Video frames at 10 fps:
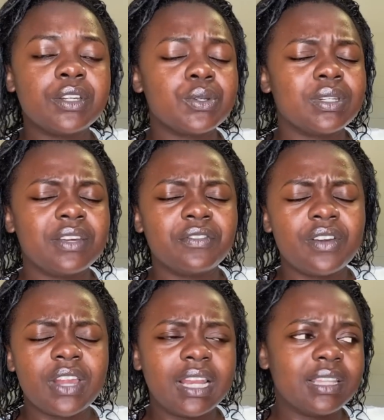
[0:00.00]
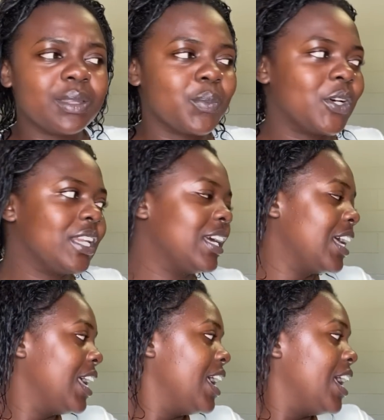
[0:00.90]
today very early in the
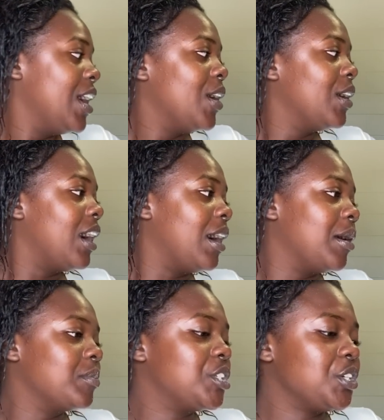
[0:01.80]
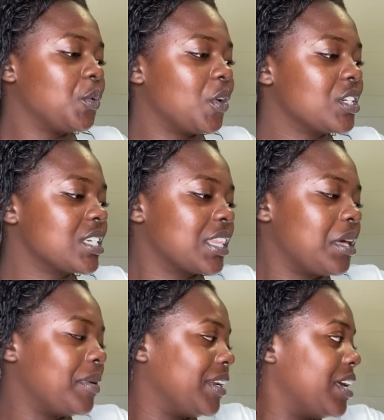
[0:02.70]
morning. She washed
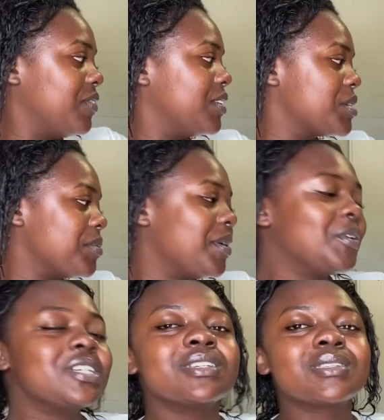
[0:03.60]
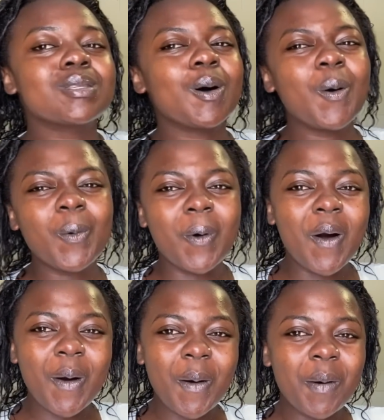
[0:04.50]
them and gave it to me, which is so
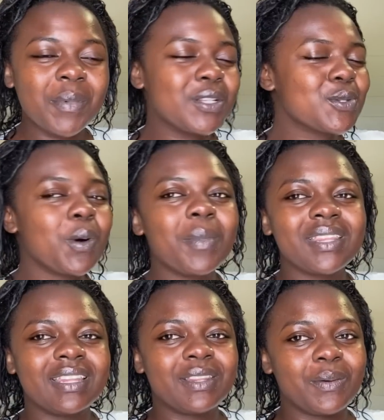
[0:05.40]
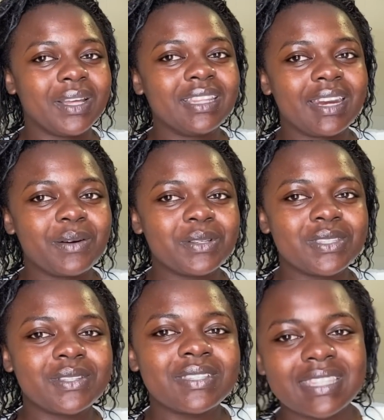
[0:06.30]
warm. It's warmer than the one that I
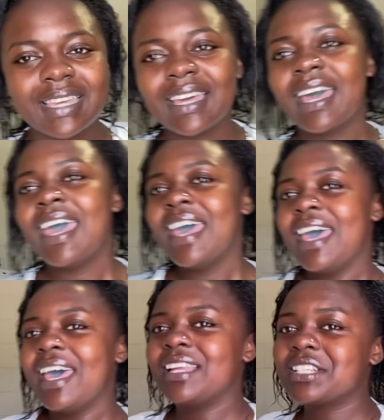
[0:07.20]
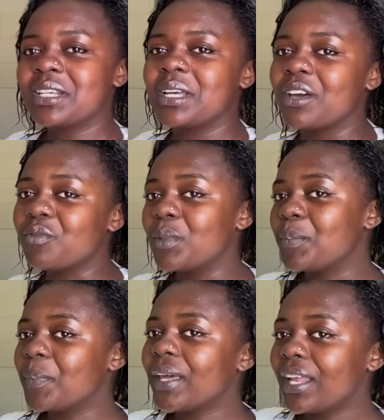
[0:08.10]
was using. And she gave me
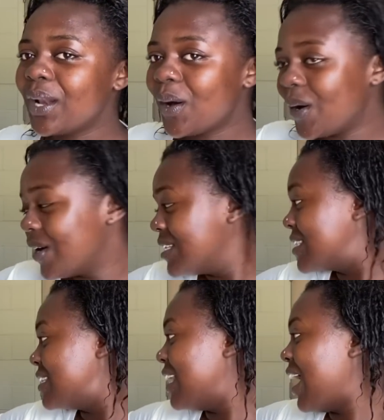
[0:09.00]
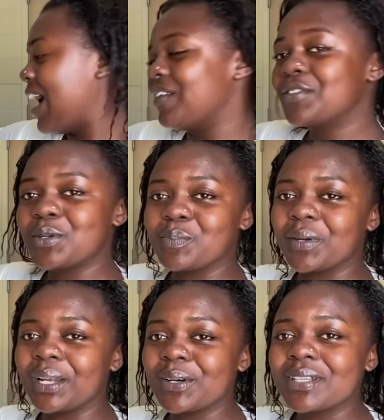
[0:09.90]
pillows, and I have two
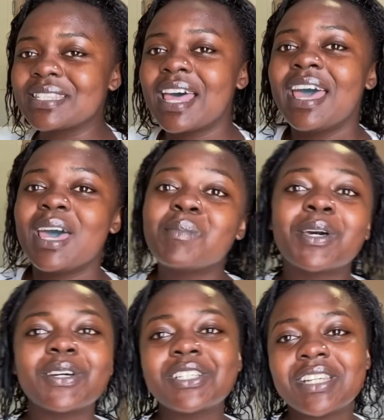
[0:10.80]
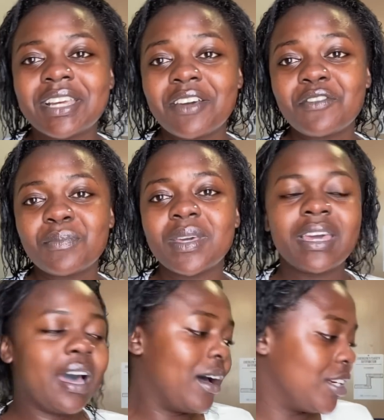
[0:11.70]
pillows. And because she gave
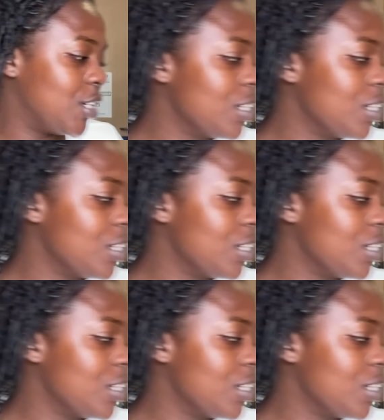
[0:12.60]
me, she